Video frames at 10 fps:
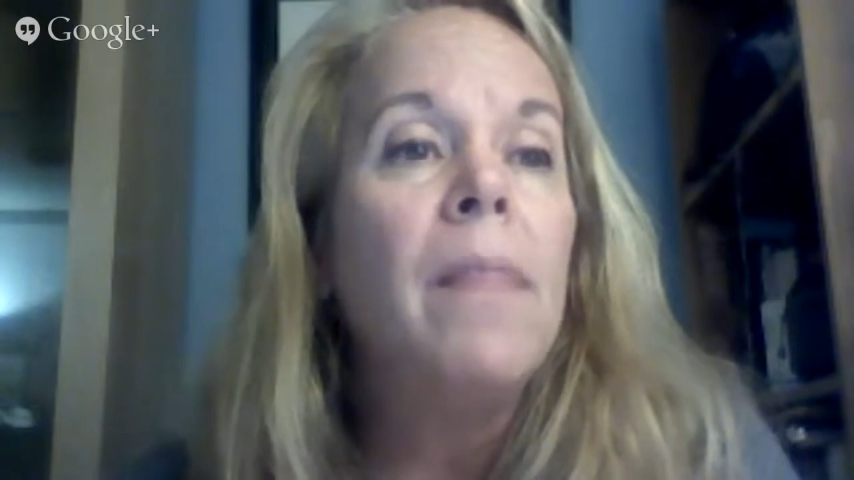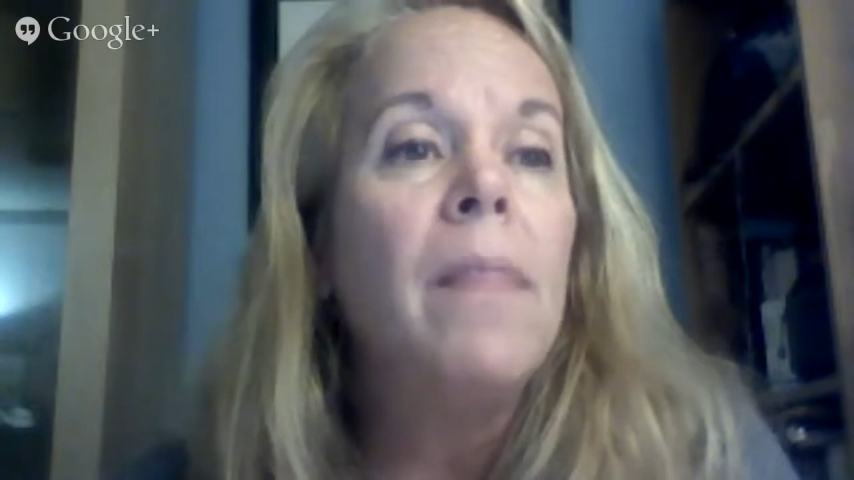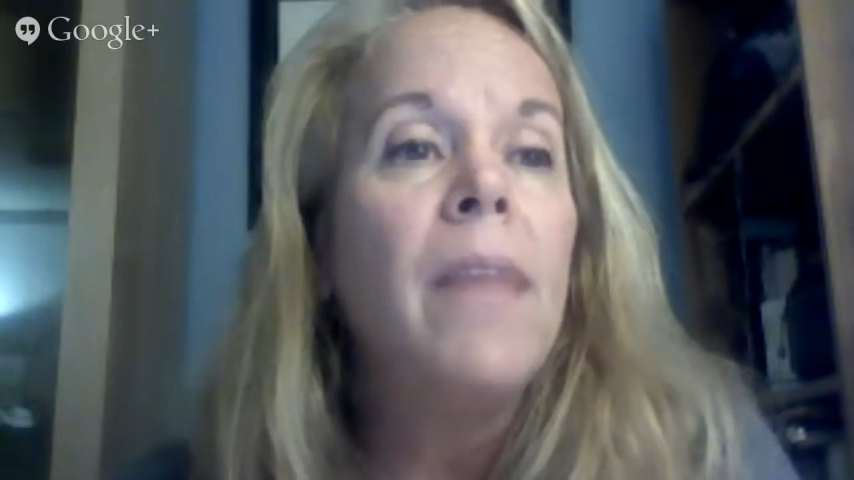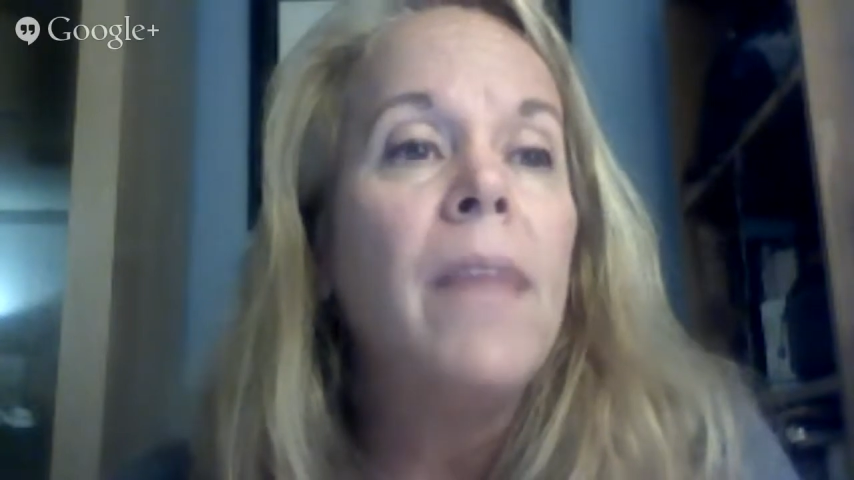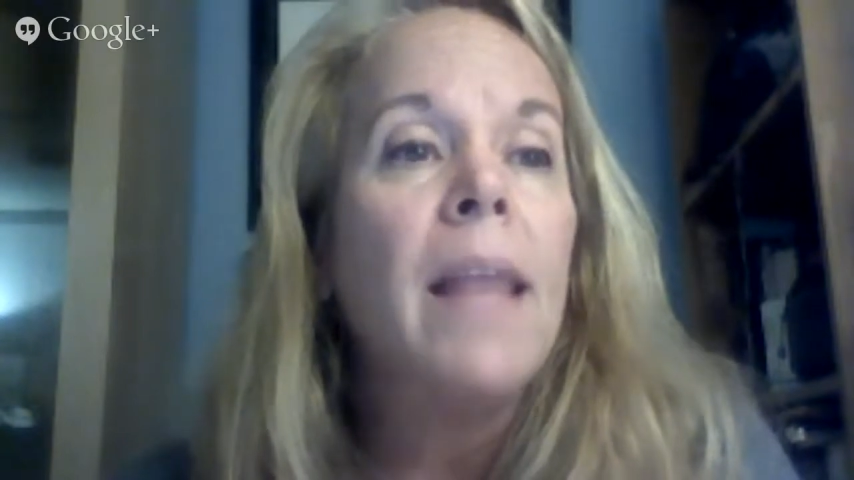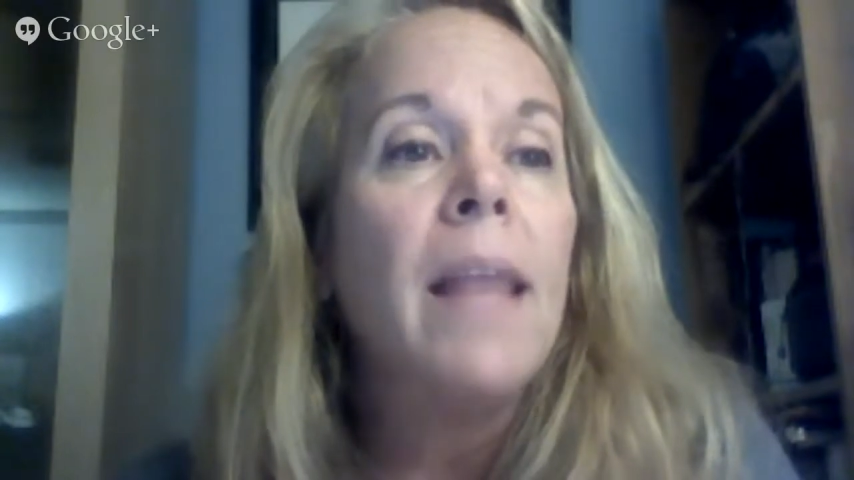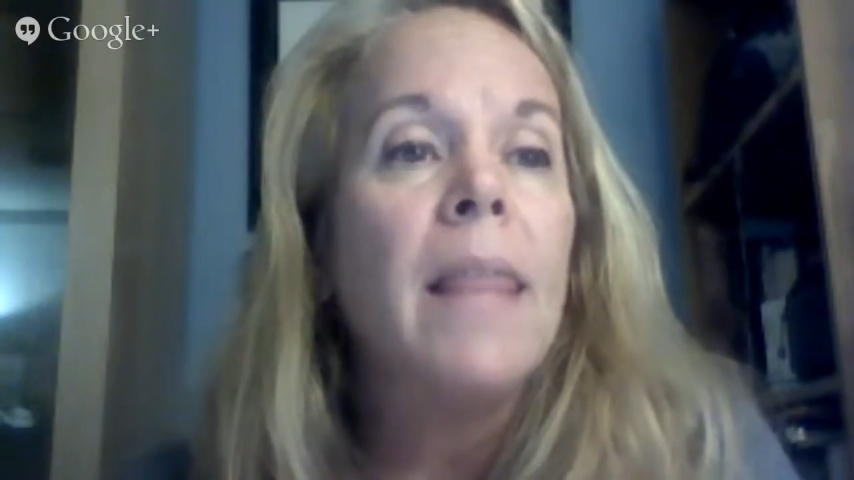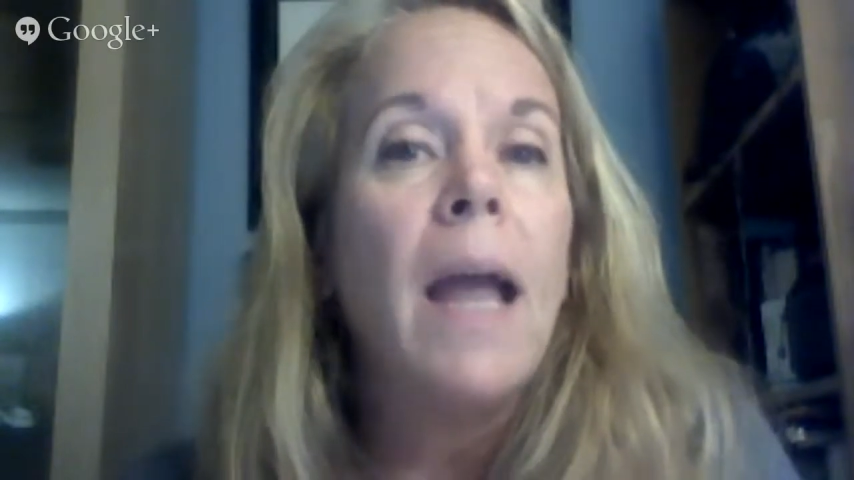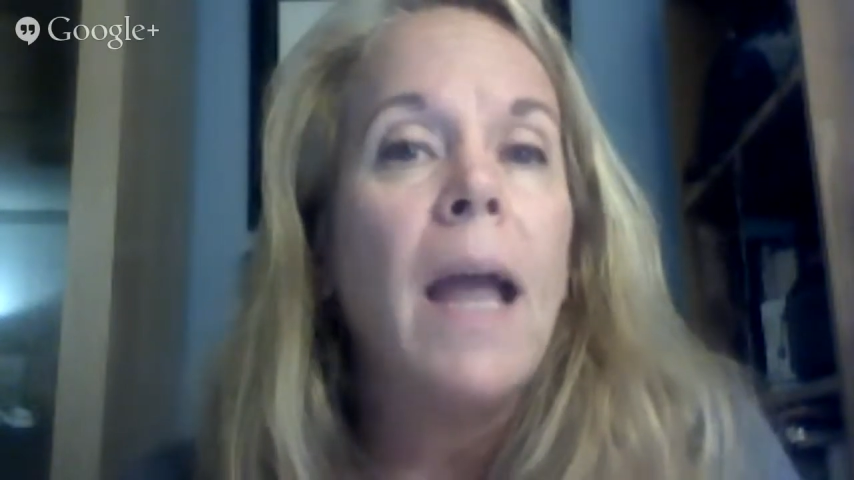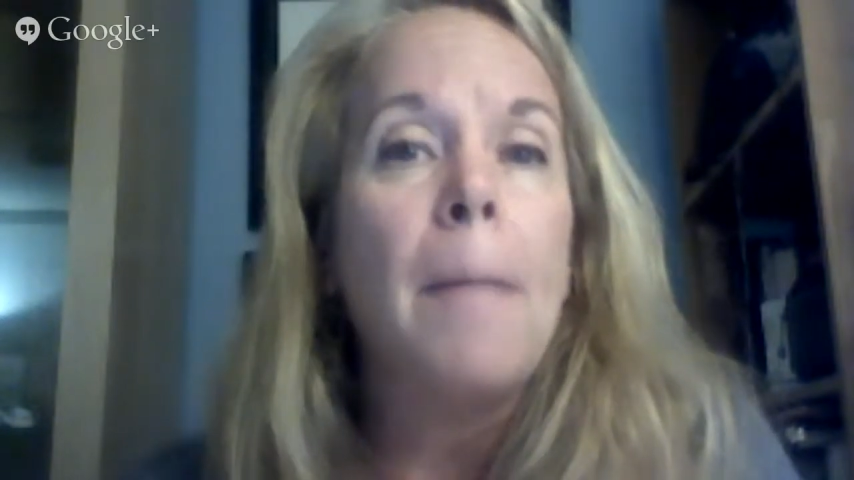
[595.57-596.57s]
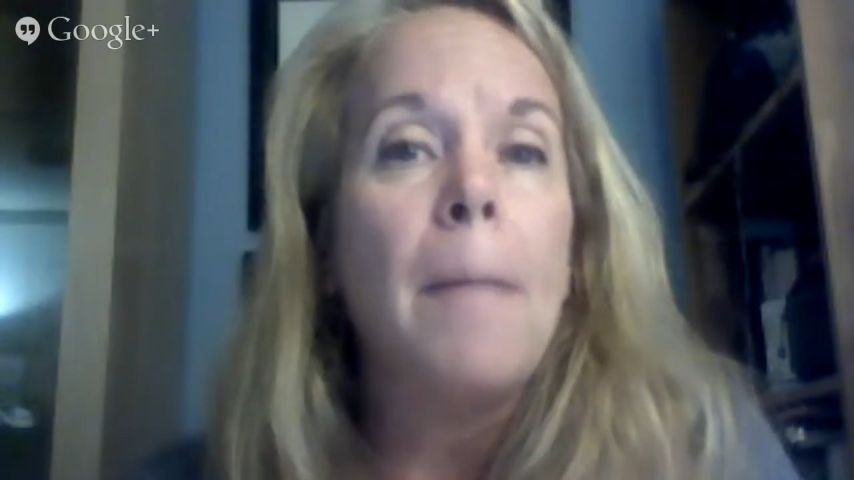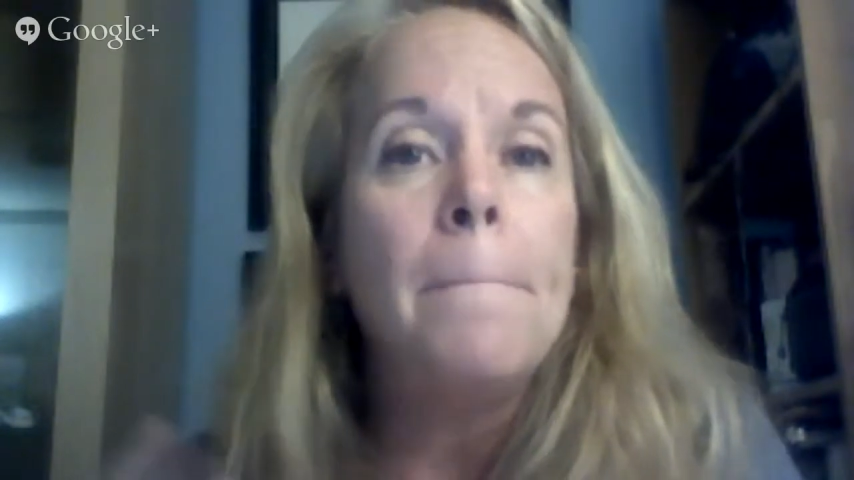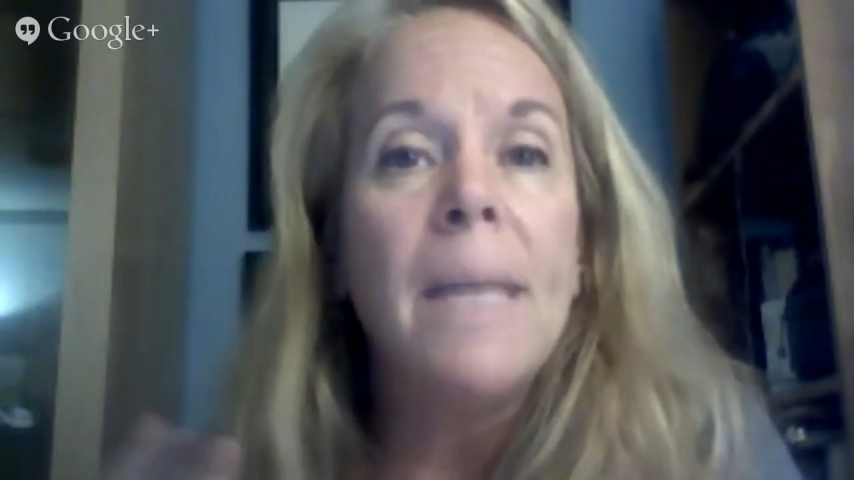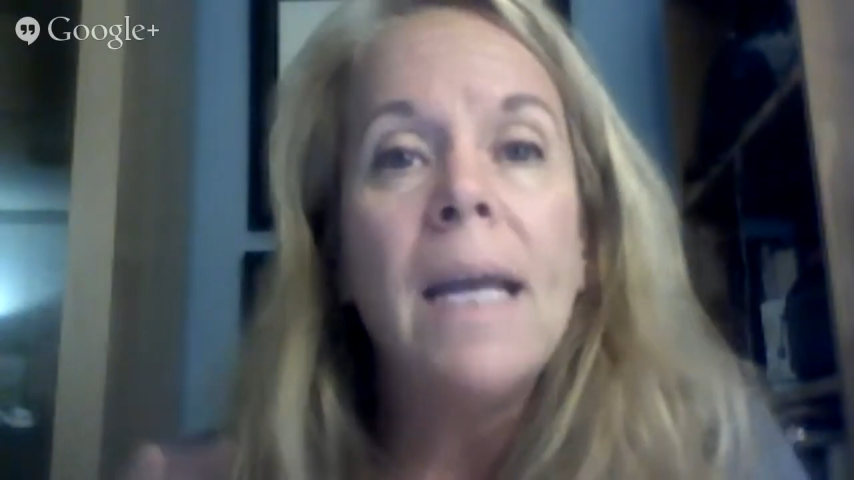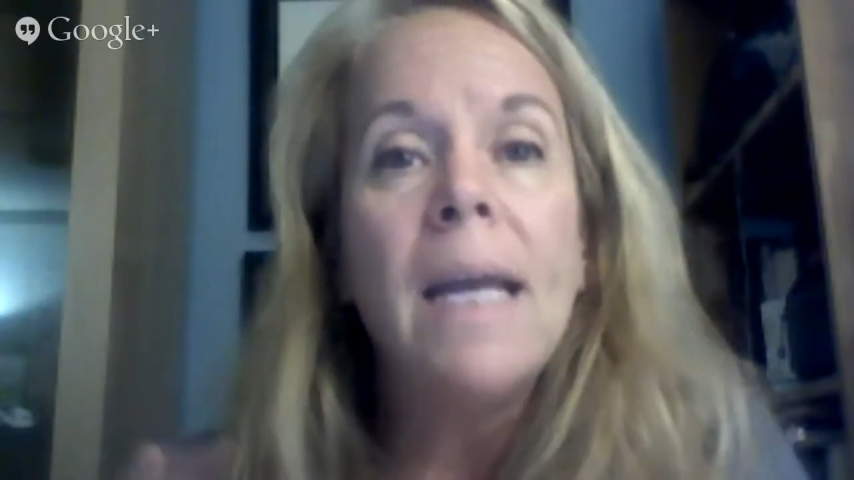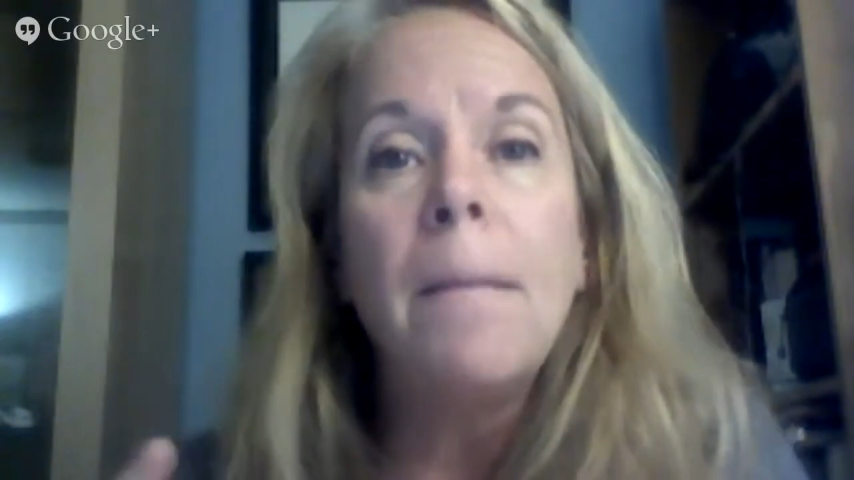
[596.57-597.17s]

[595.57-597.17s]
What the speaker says: They like big